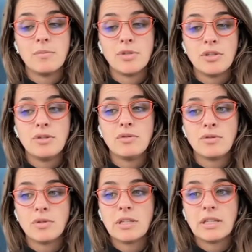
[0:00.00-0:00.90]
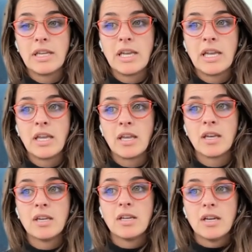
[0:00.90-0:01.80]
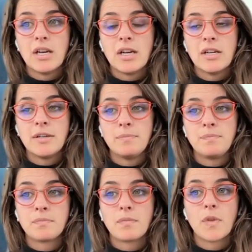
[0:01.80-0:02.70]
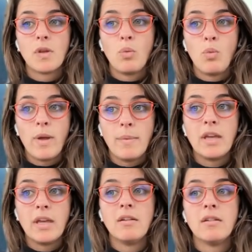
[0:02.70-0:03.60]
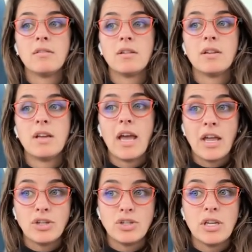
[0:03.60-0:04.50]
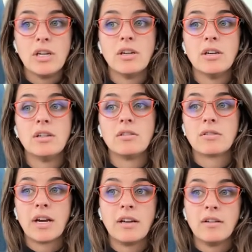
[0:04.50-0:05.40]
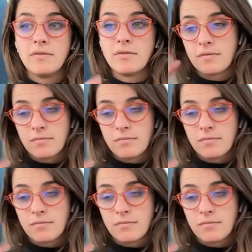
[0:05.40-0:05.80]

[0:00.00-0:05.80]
um, too who are leading um, women engineer kind of